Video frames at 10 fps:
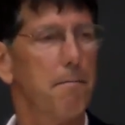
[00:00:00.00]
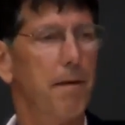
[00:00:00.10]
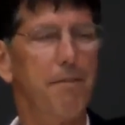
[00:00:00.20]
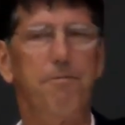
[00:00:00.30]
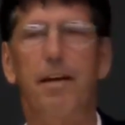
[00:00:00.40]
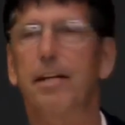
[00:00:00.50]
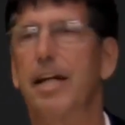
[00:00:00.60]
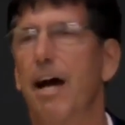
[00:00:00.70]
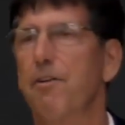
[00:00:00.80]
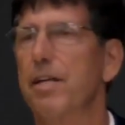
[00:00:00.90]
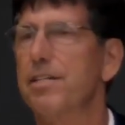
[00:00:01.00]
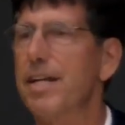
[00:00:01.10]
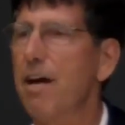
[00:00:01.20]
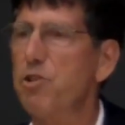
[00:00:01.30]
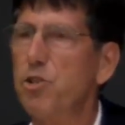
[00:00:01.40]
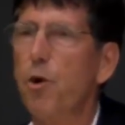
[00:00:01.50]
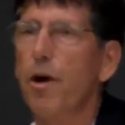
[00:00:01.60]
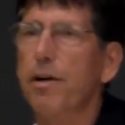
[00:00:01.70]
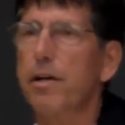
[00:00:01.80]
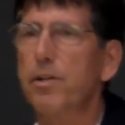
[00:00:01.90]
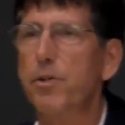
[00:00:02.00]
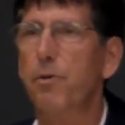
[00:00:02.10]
my Fed account is now short